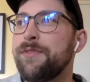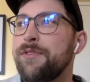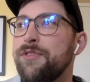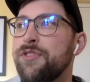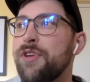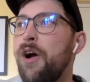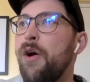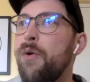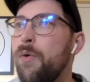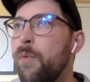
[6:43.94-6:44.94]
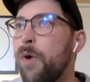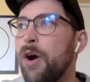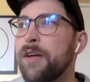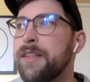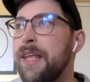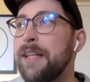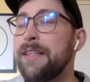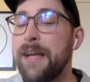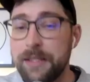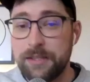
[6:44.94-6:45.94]
so worked that it
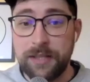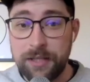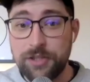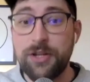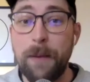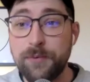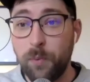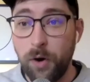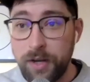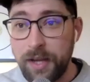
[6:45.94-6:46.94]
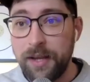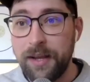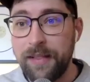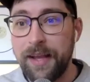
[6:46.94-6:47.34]
does that it stops working like